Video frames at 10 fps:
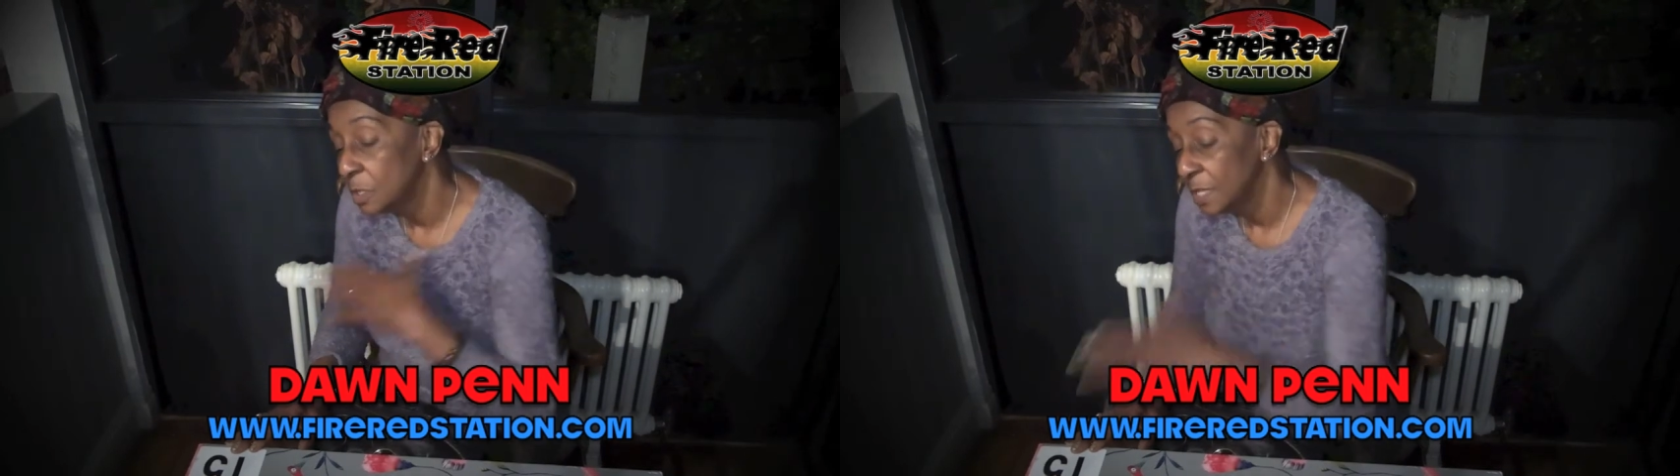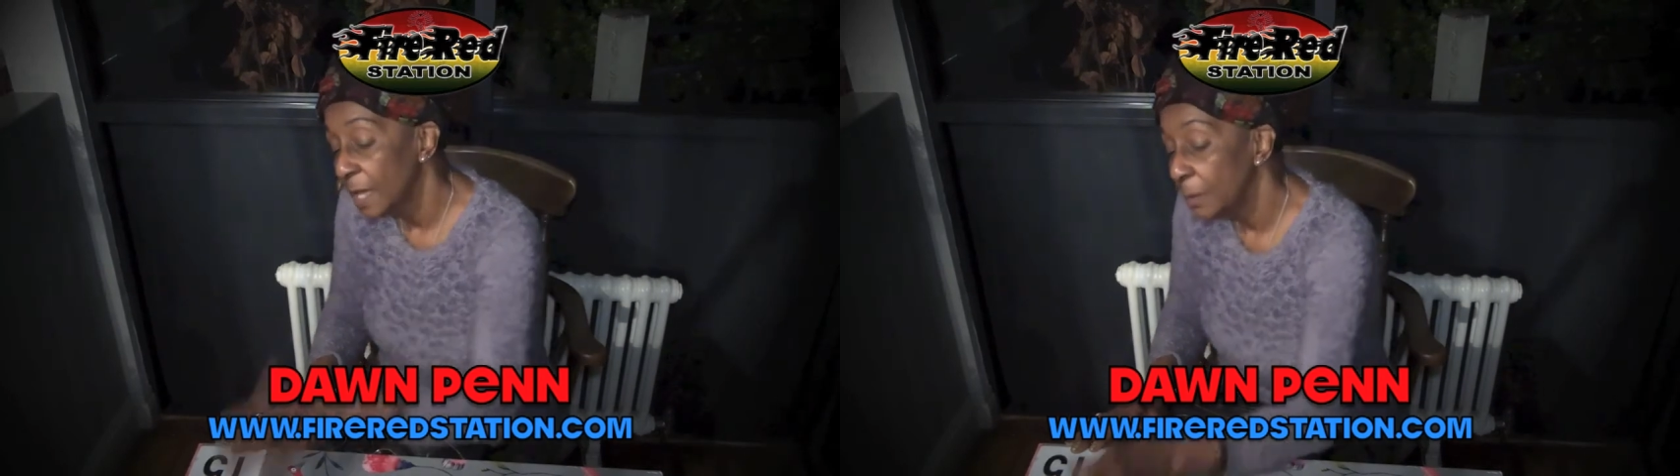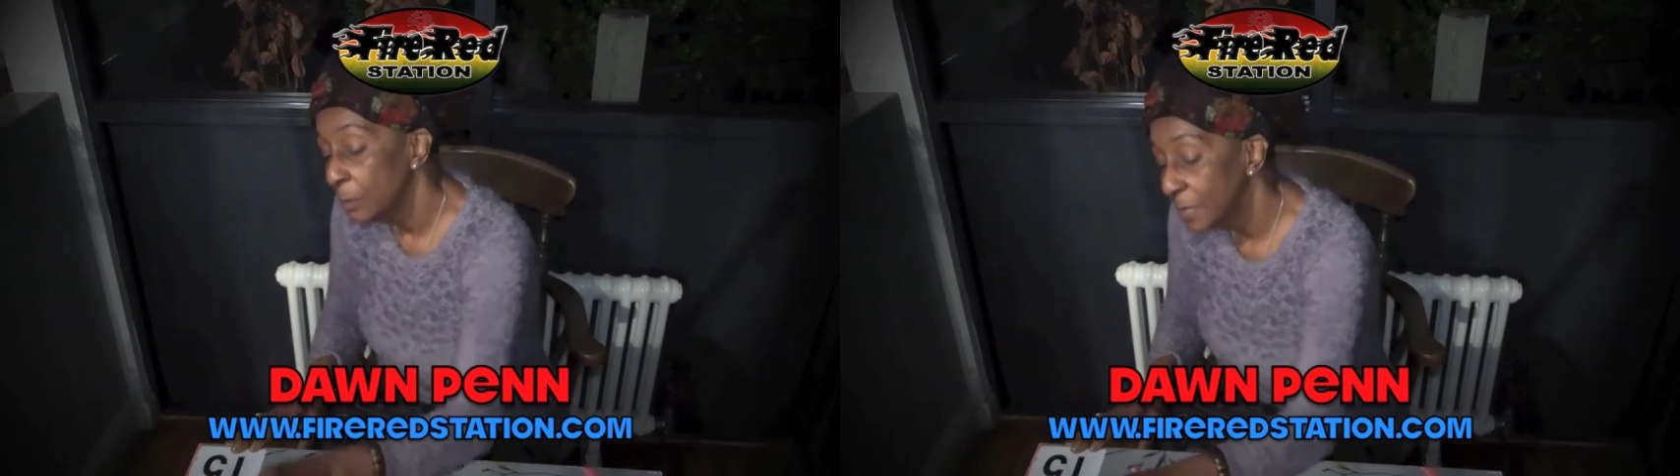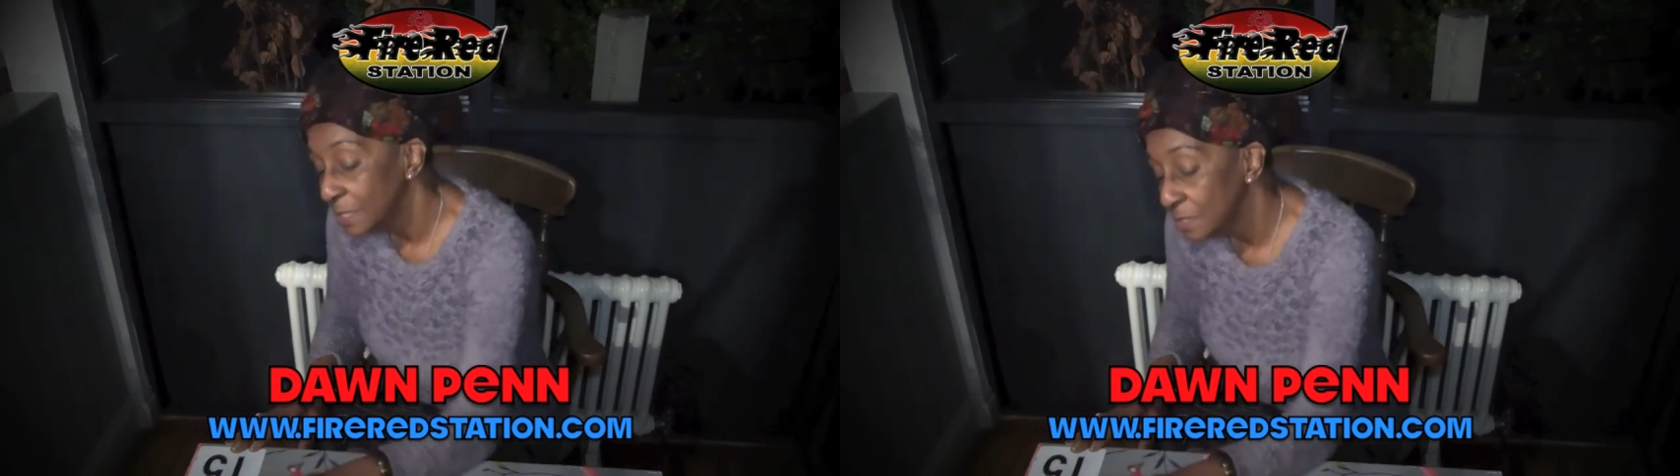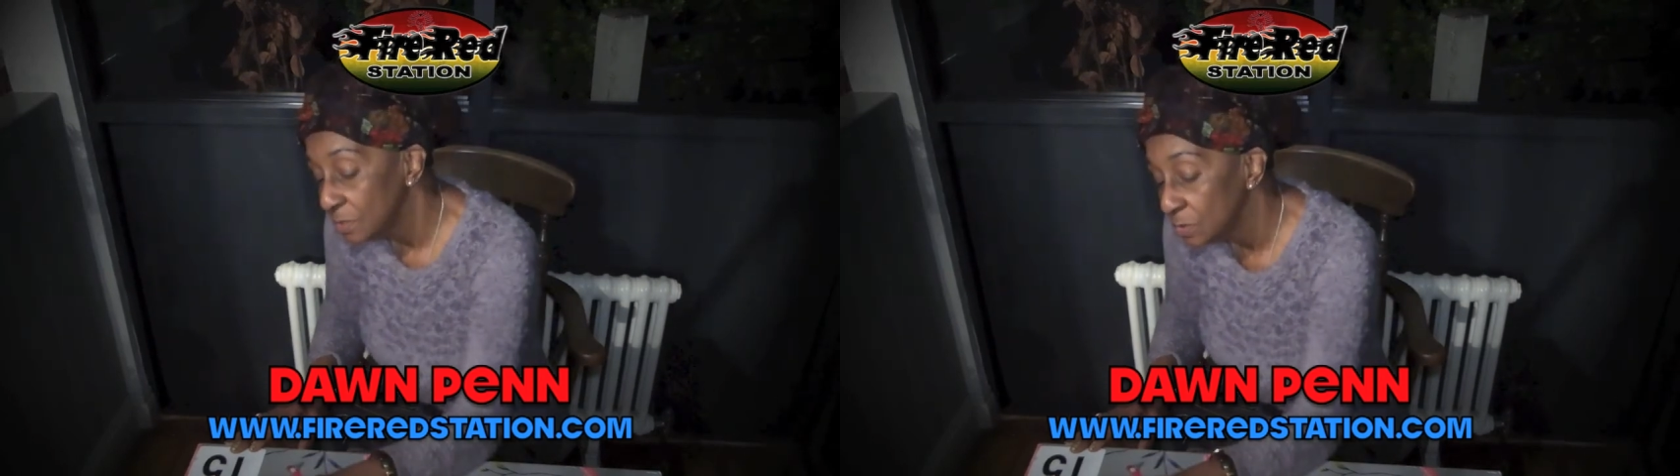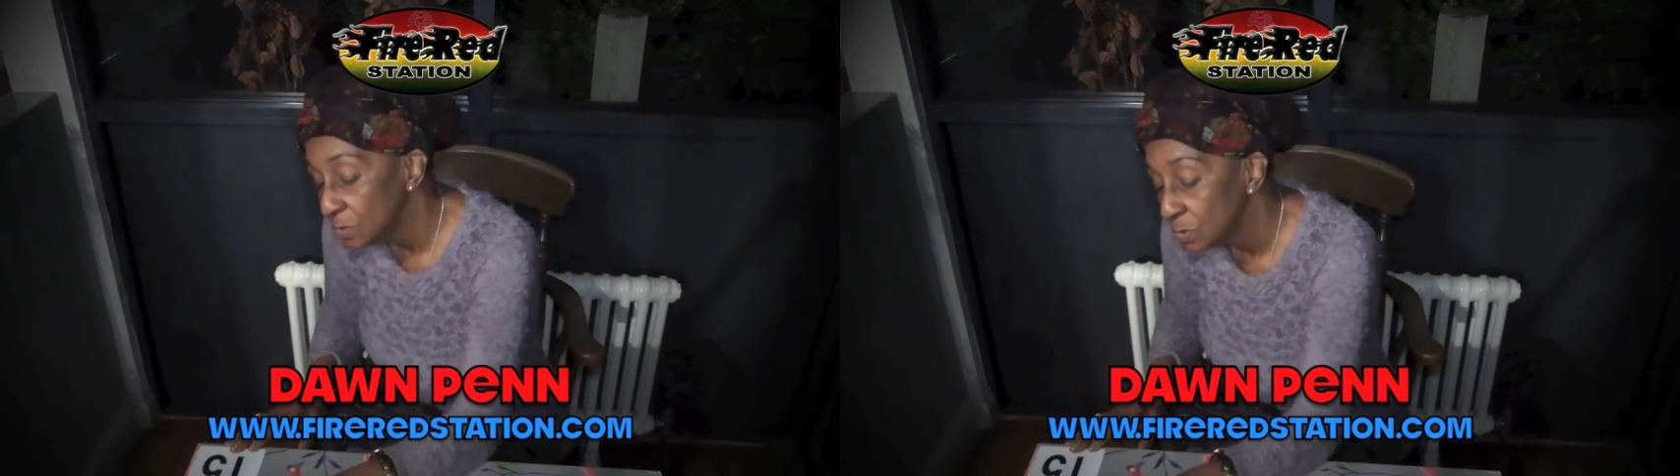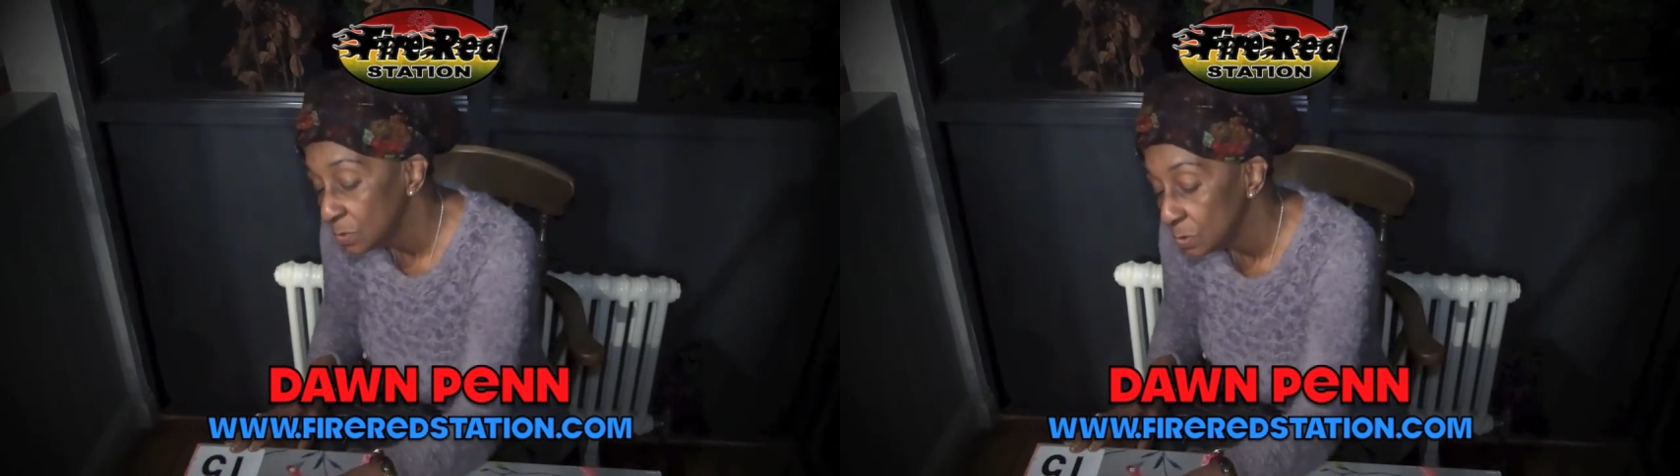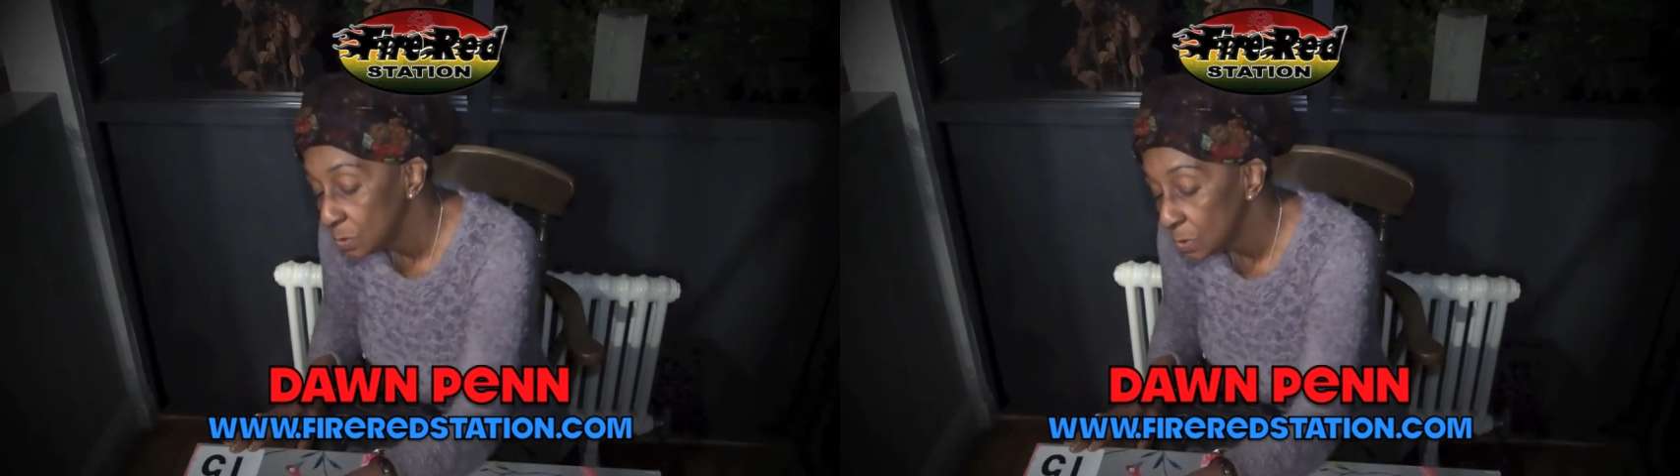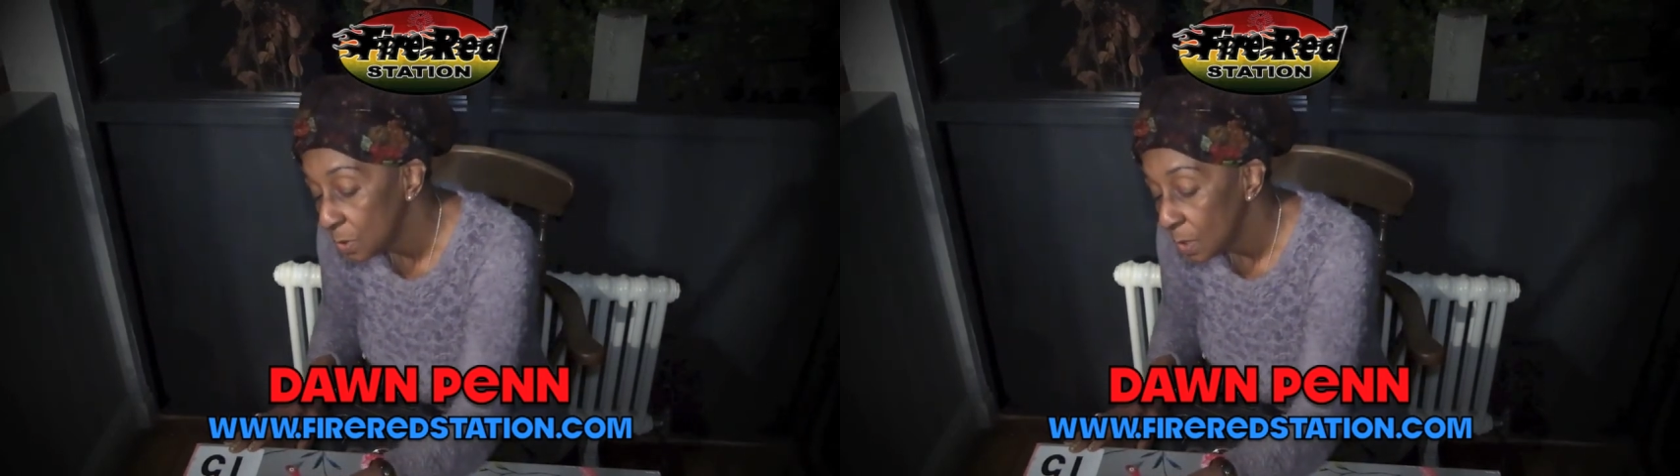but I went to